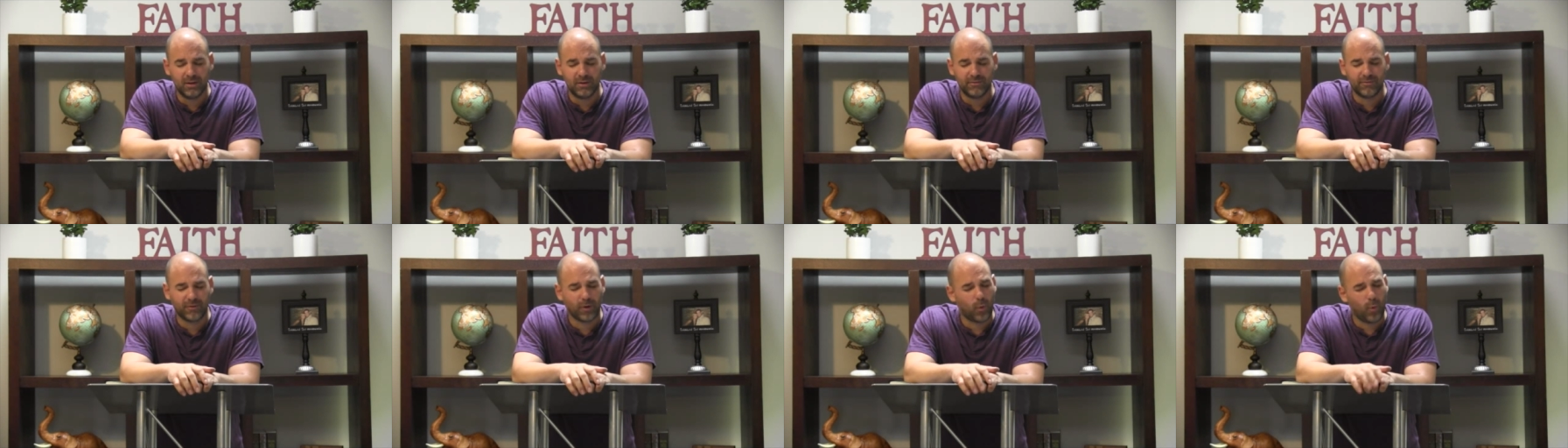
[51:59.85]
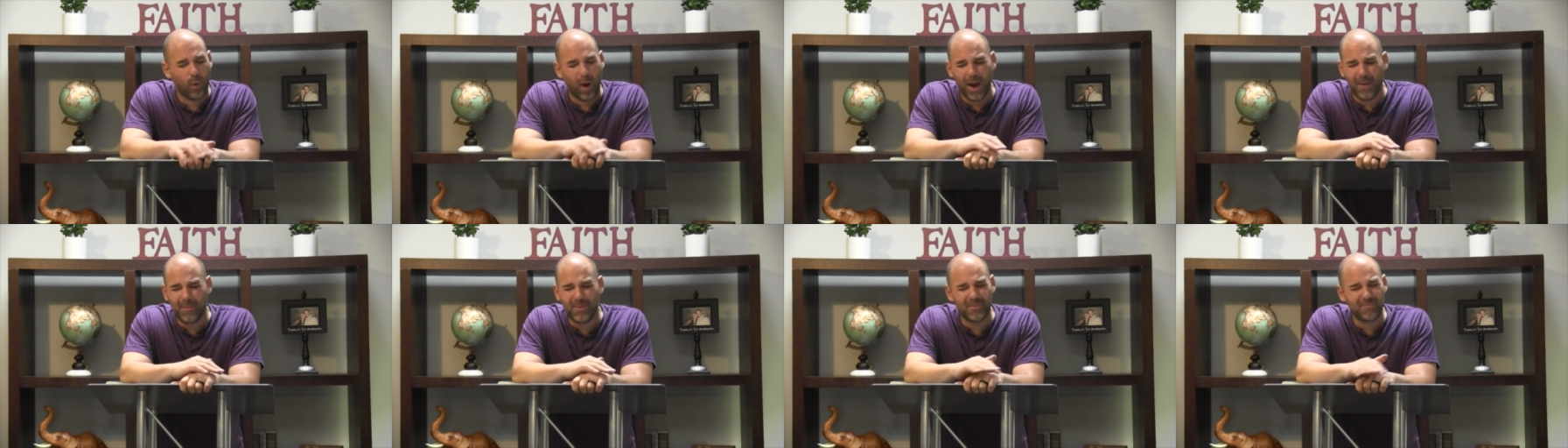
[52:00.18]
for
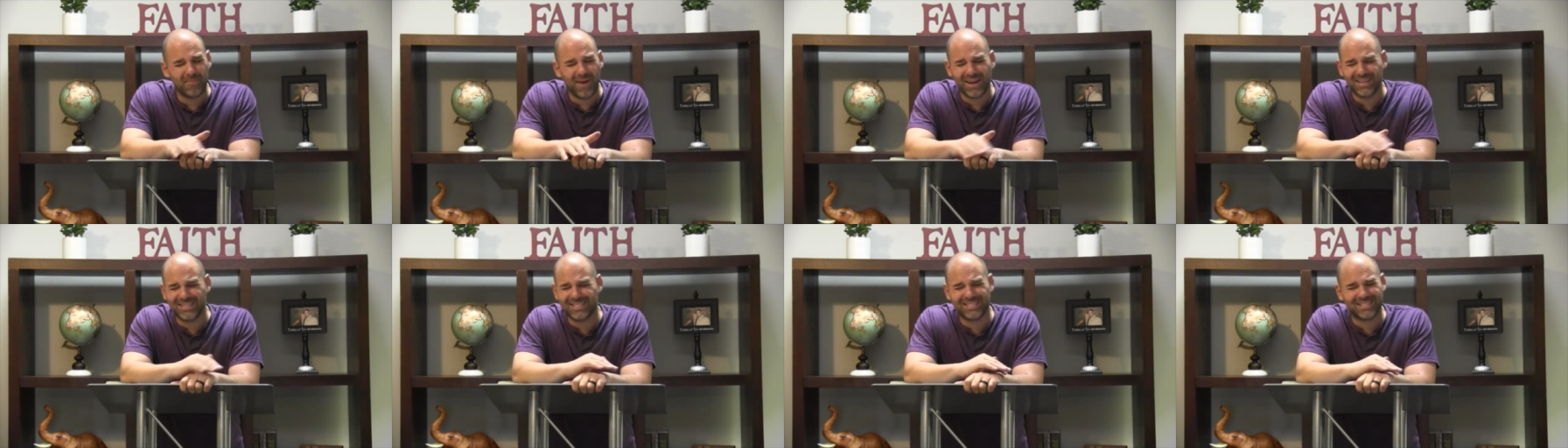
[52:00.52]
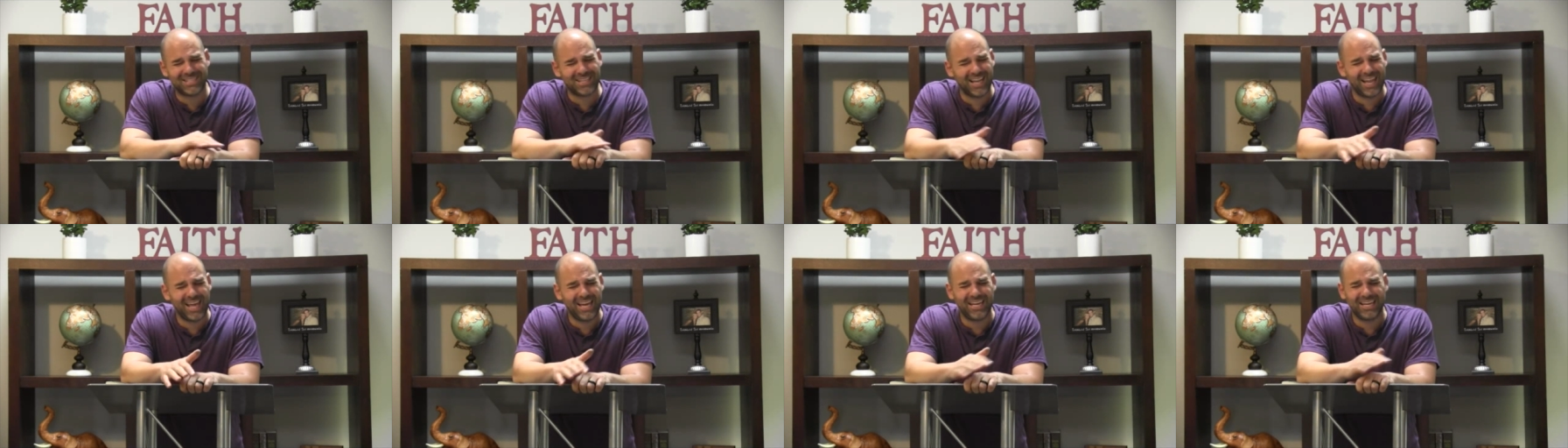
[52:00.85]
wiping my
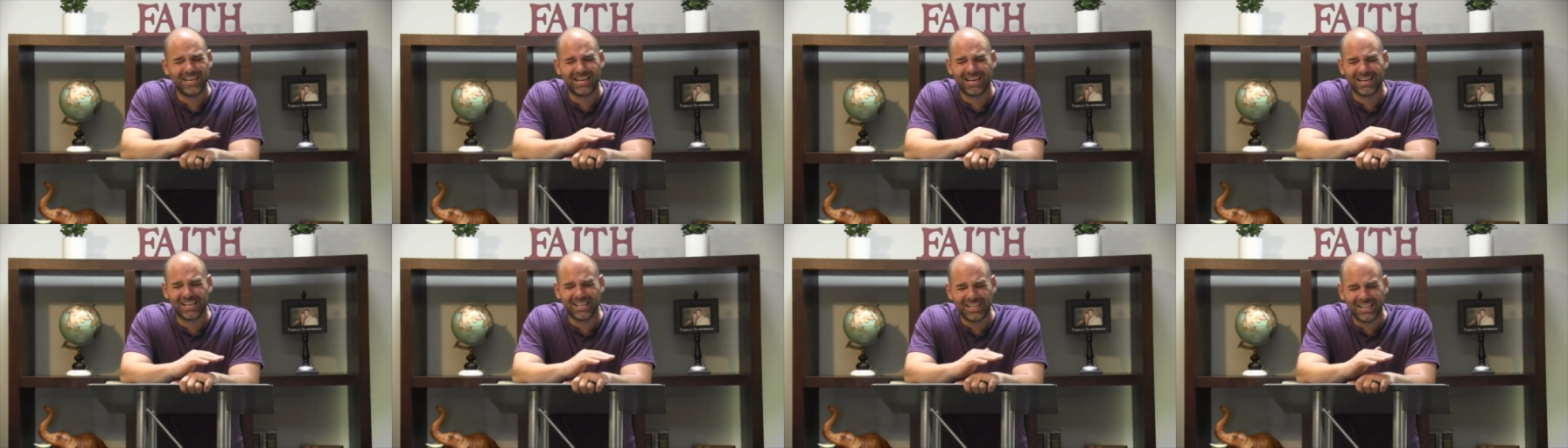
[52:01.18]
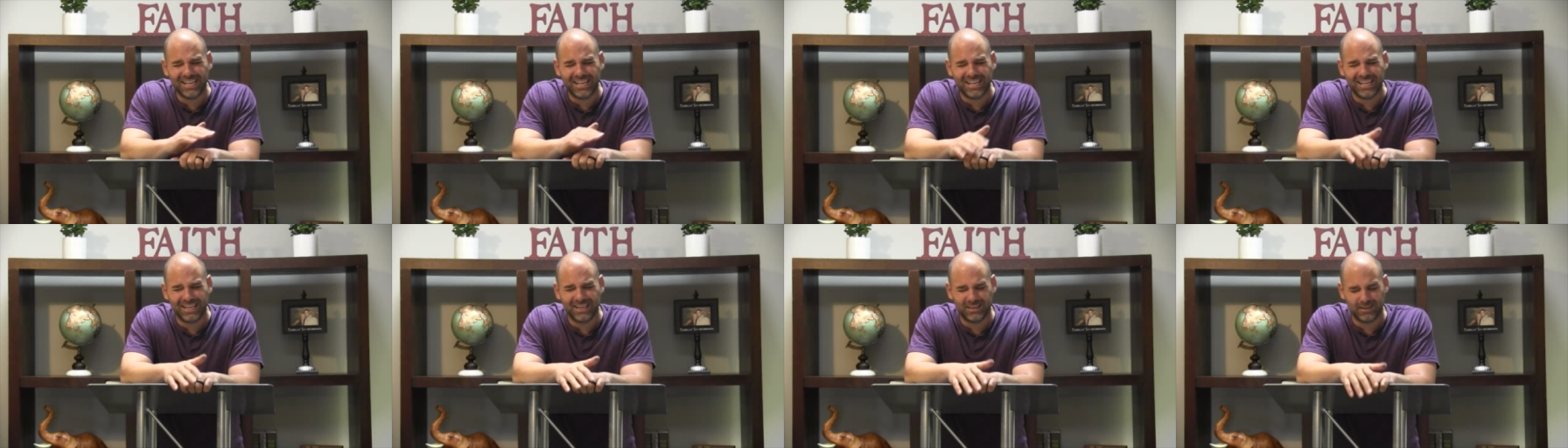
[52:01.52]
slate
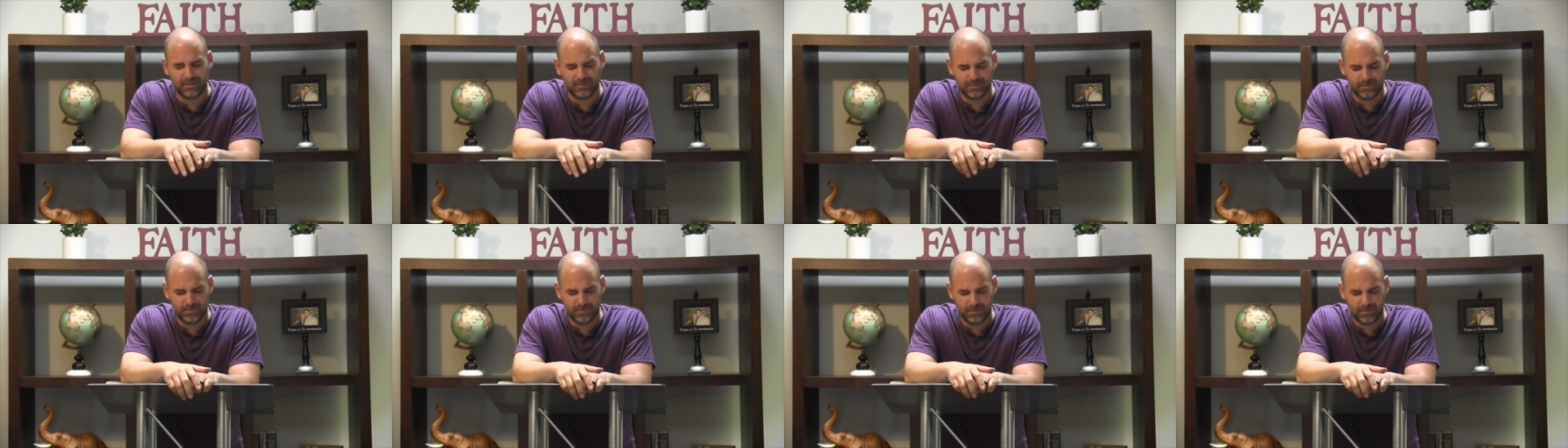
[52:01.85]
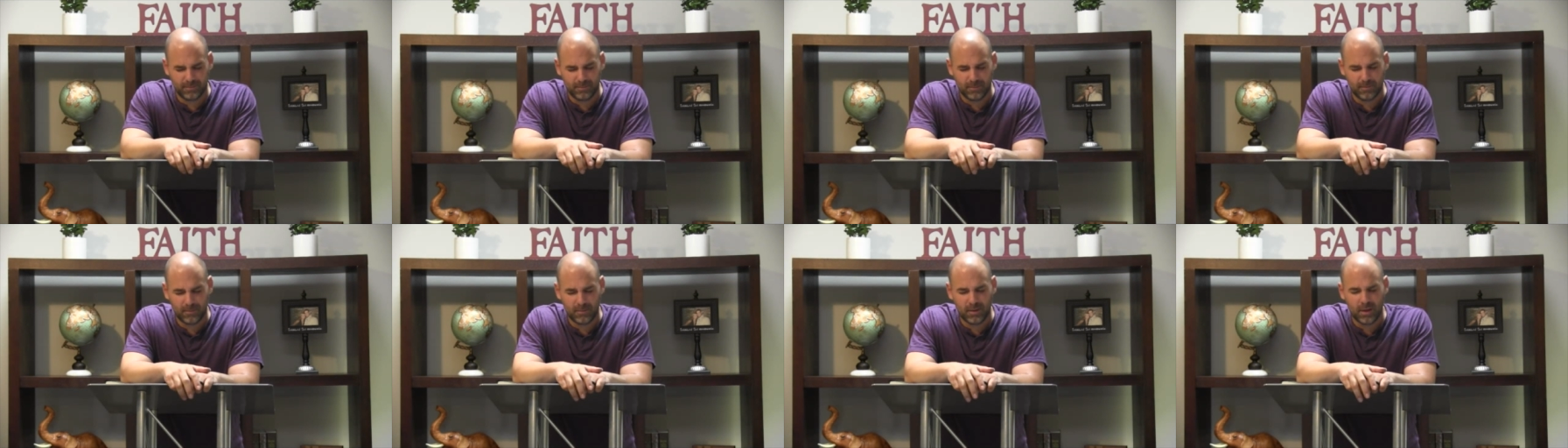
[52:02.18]
clean.
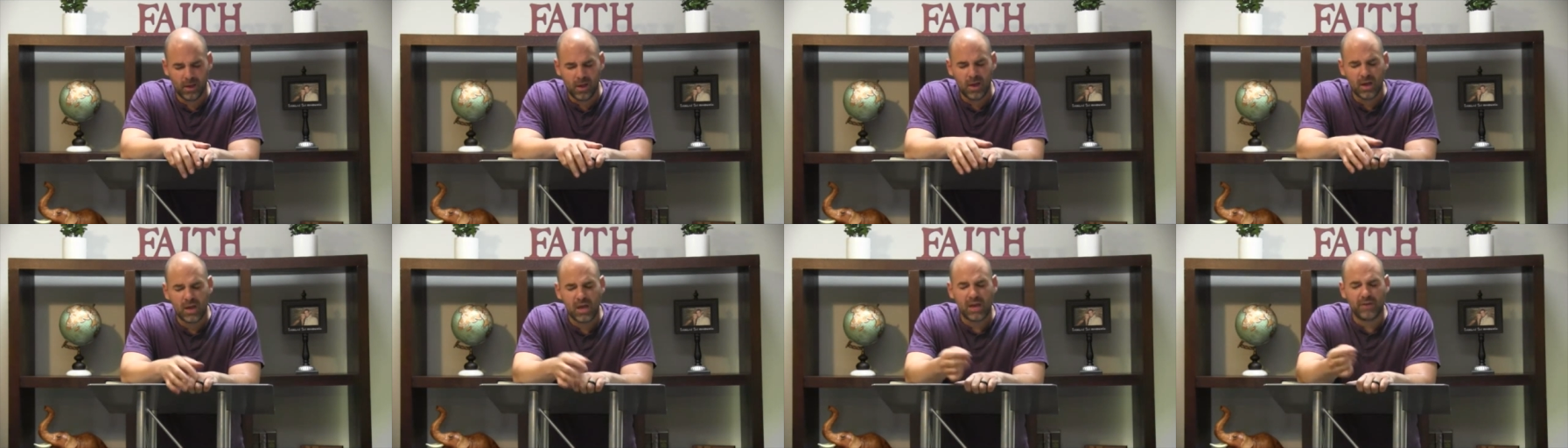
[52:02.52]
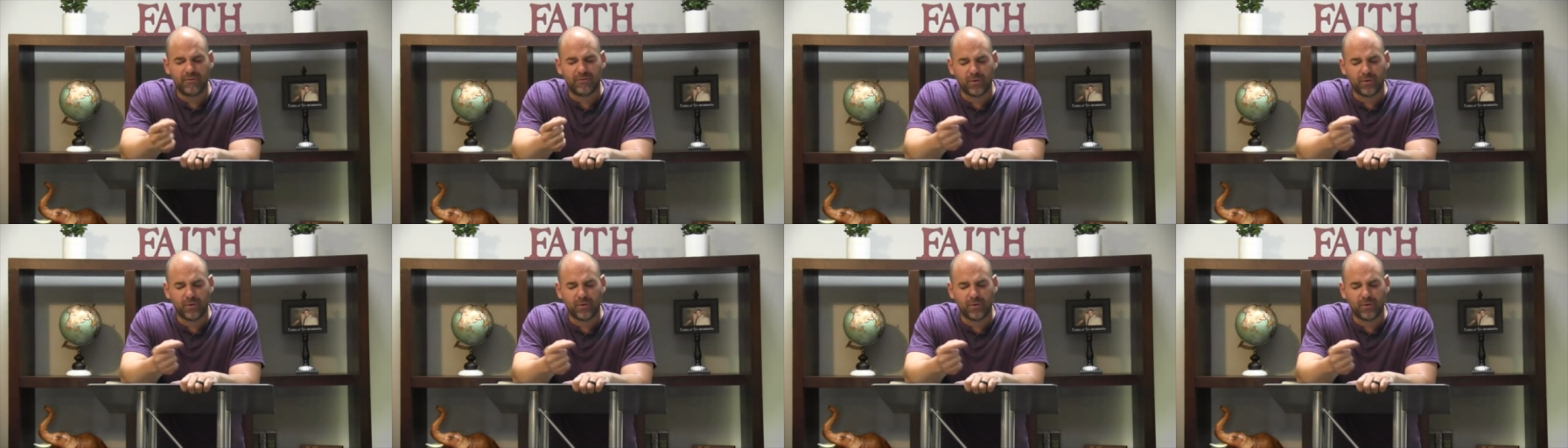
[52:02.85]
And